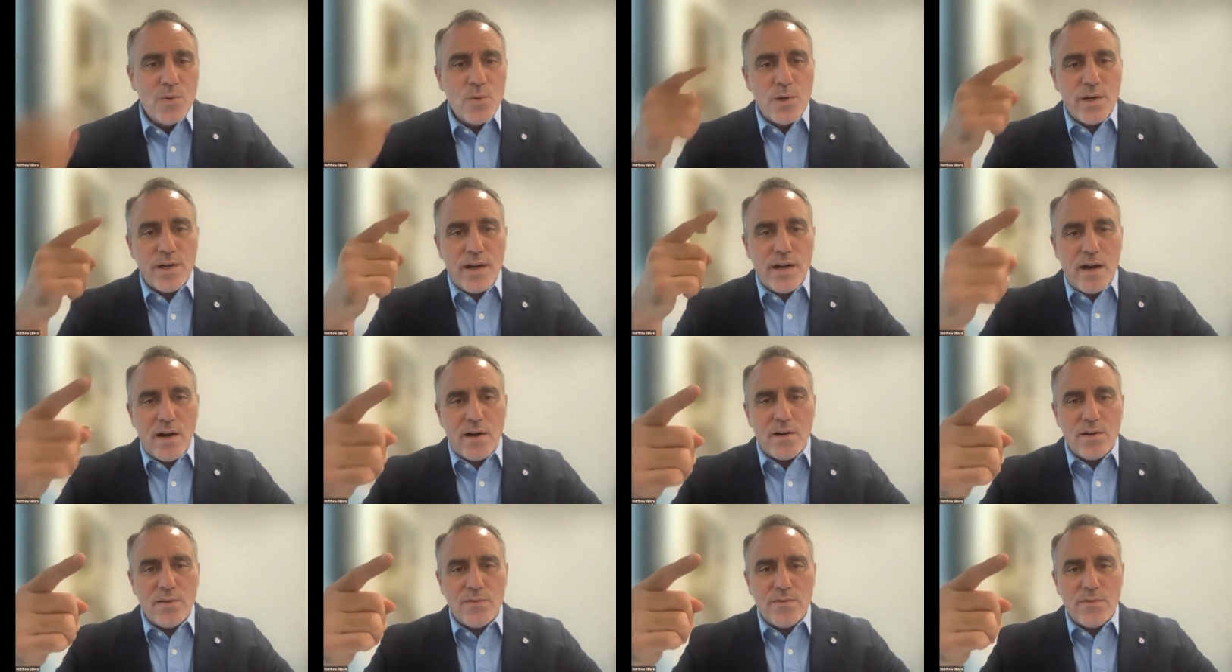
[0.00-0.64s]
we're at
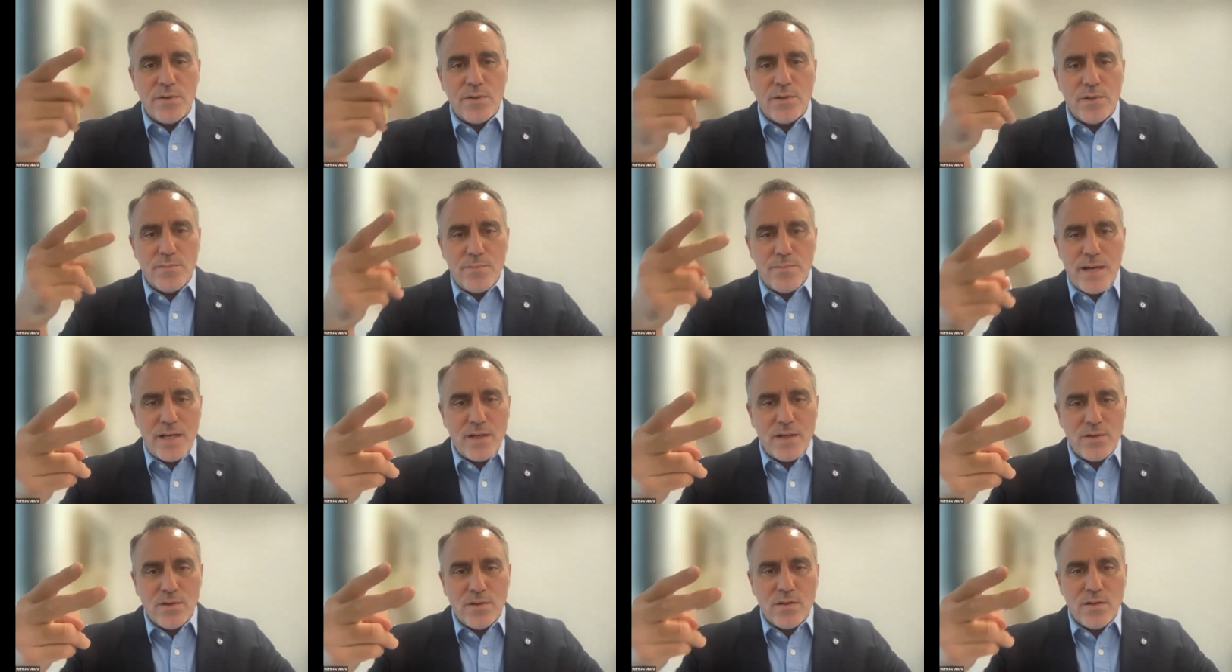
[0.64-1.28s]
Harvard,
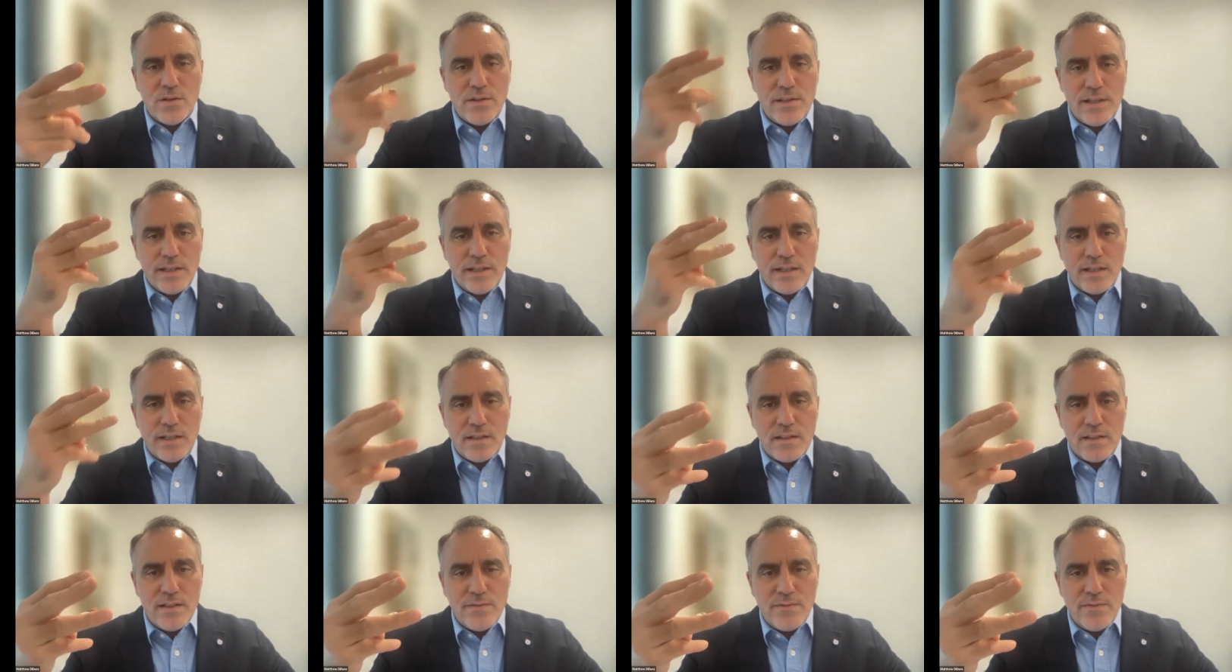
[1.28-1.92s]
Mayo
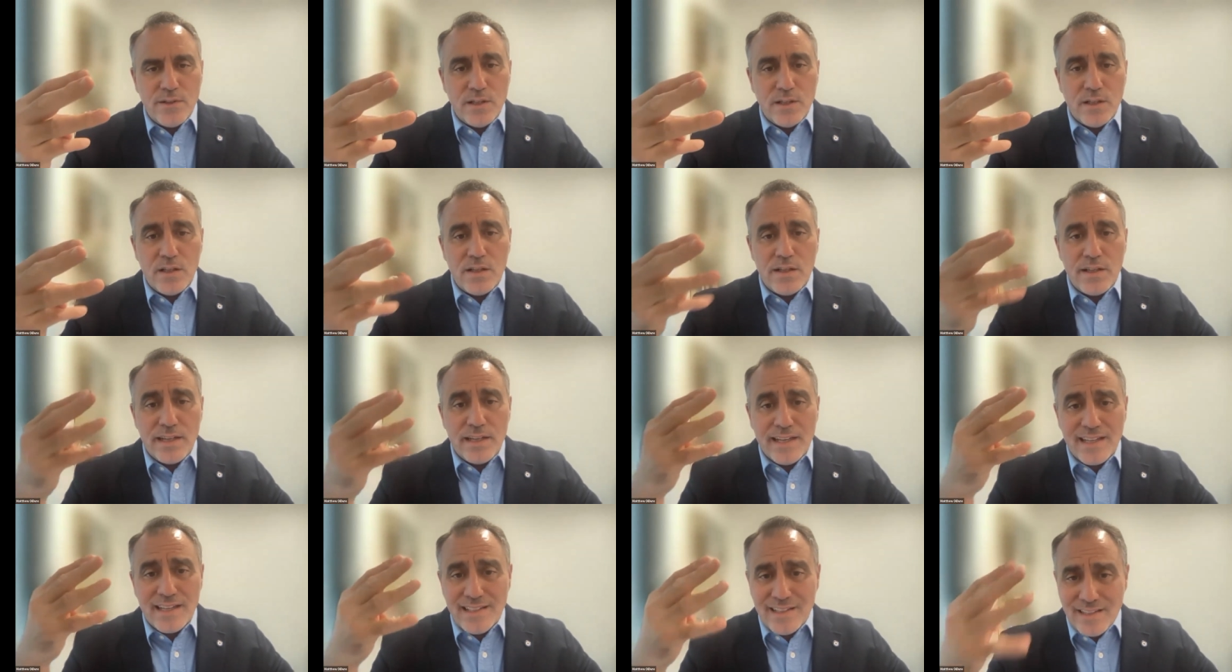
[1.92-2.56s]
Clinic, Cleveland
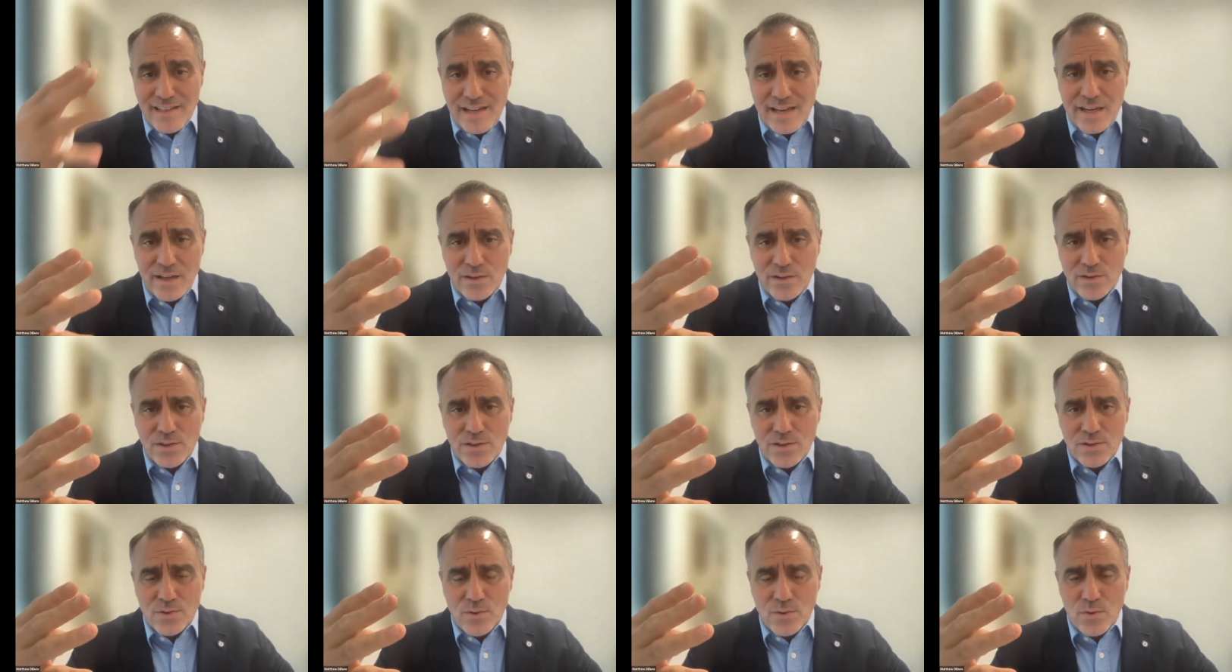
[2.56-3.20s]
Clinic.
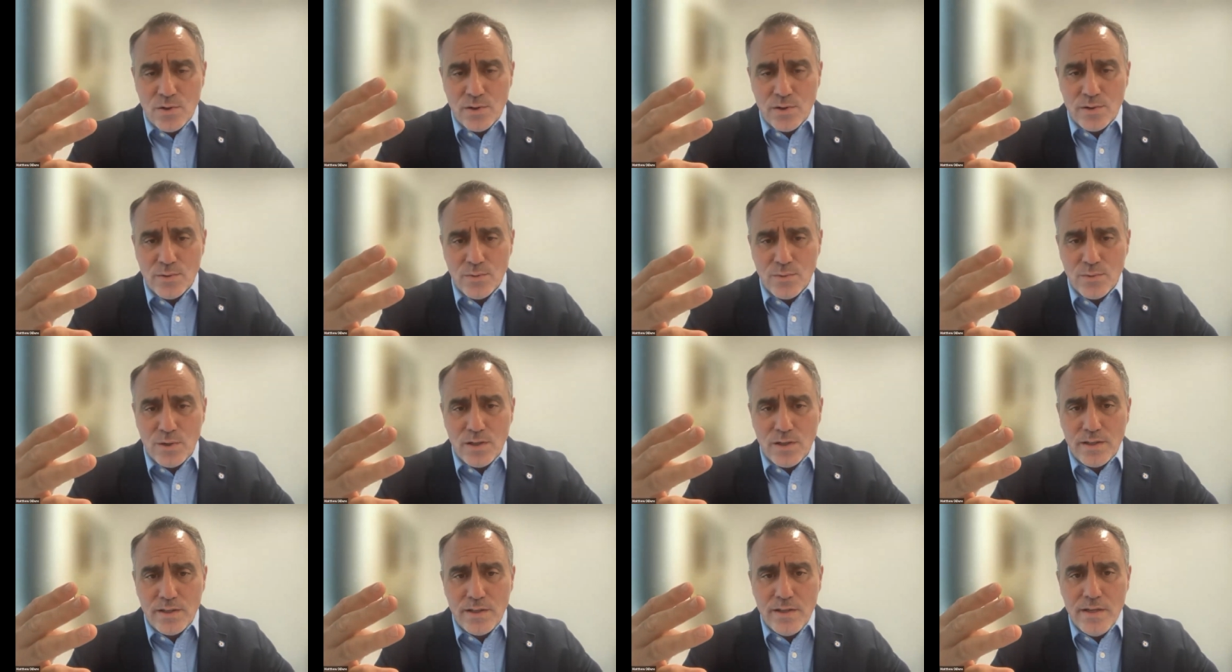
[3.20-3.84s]
Yale just ordered
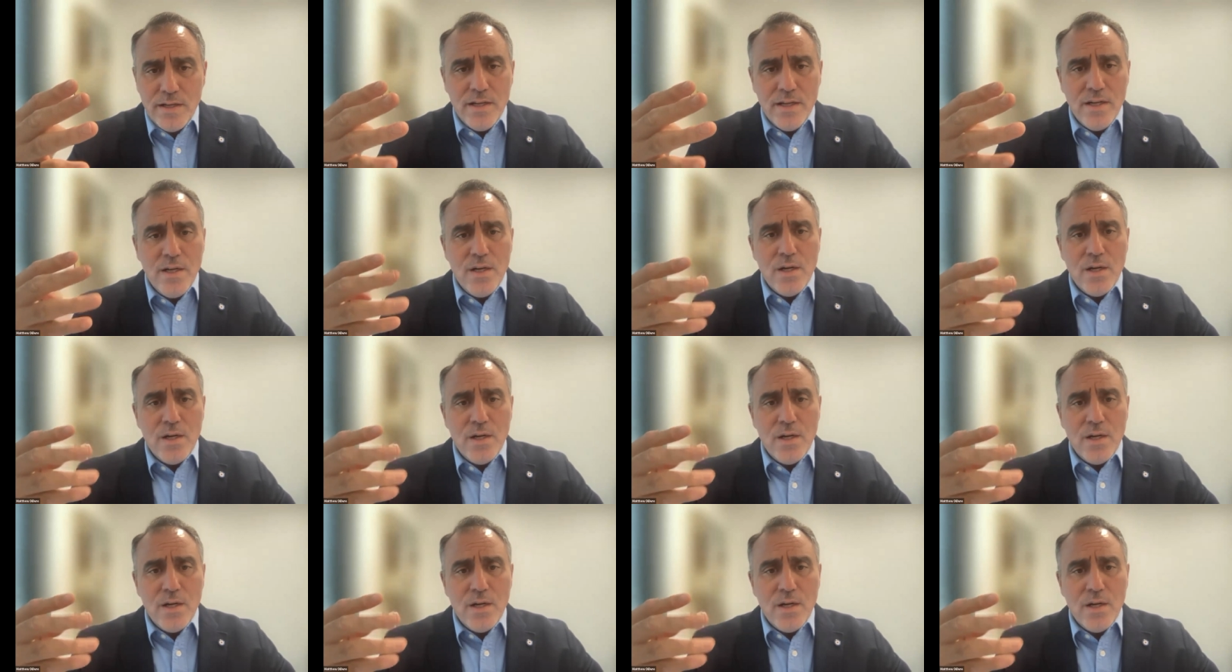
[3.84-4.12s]
one.